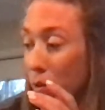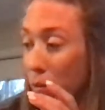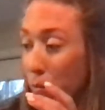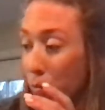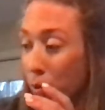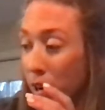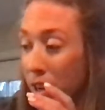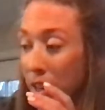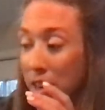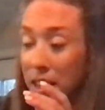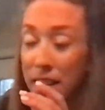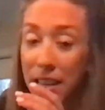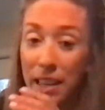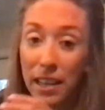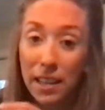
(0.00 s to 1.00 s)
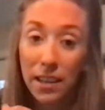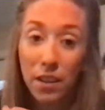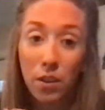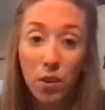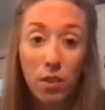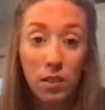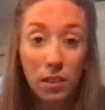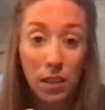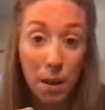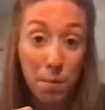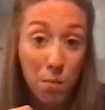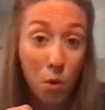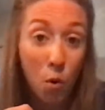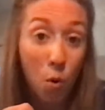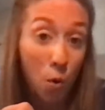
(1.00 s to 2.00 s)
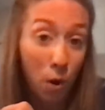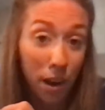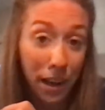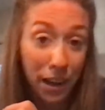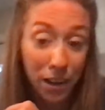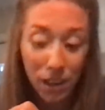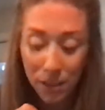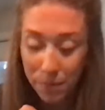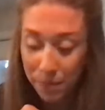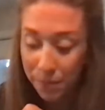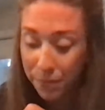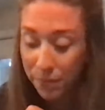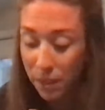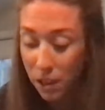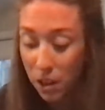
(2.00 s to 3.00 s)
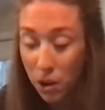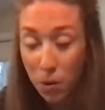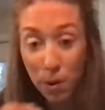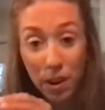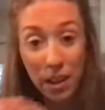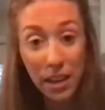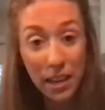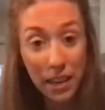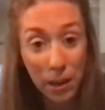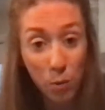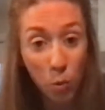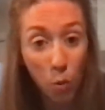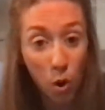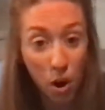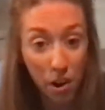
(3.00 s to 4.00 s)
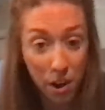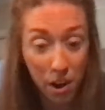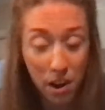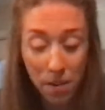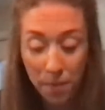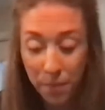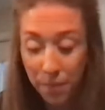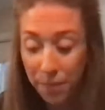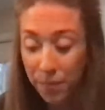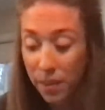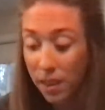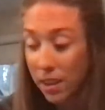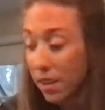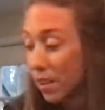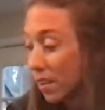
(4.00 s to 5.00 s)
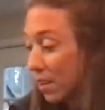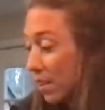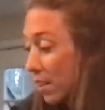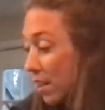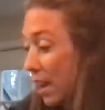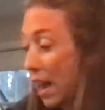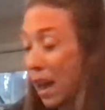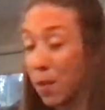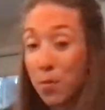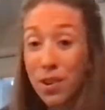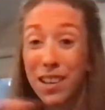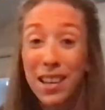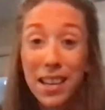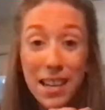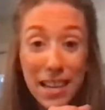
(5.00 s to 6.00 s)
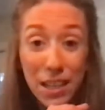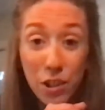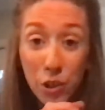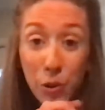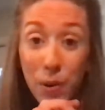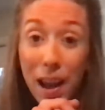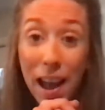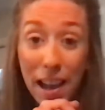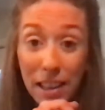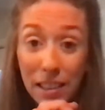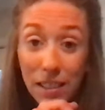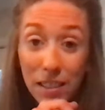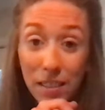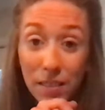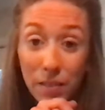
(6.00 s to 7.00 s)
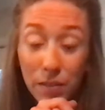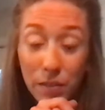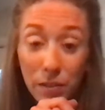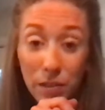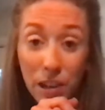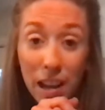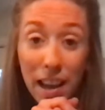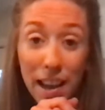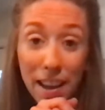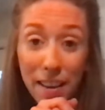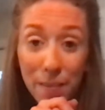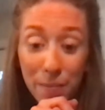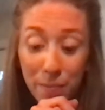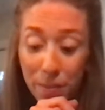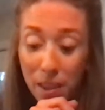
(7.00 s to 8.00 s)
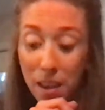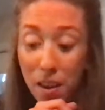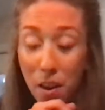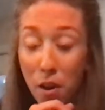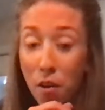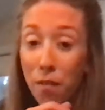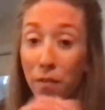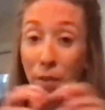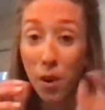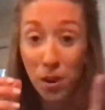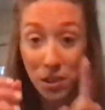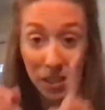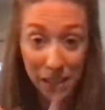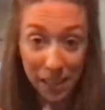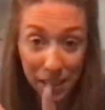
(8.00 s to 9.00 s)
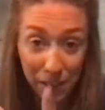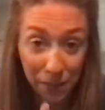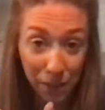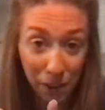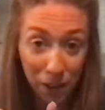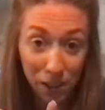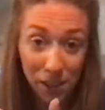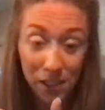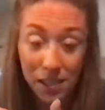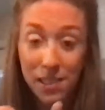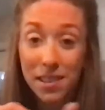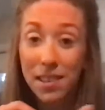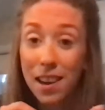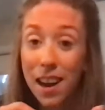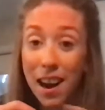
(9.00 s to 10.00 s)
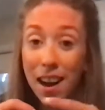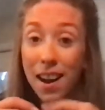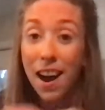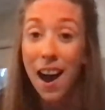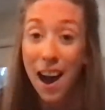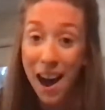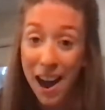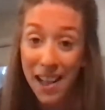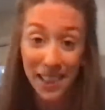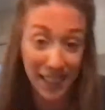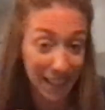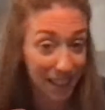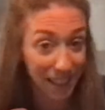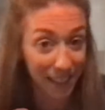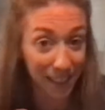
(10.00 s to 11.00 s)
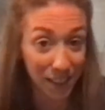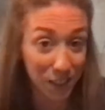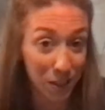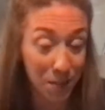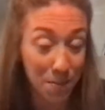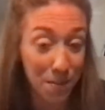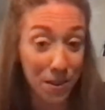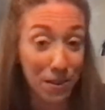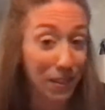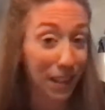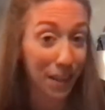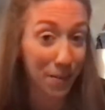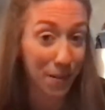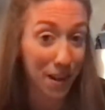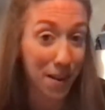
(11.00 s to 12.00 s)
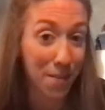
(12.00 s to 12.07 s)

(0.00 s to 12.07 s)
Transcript: We're gonna need some oil. We're gonna need water. And we're gonna need 2 eggs, okay? First things first, I like to listen to music when I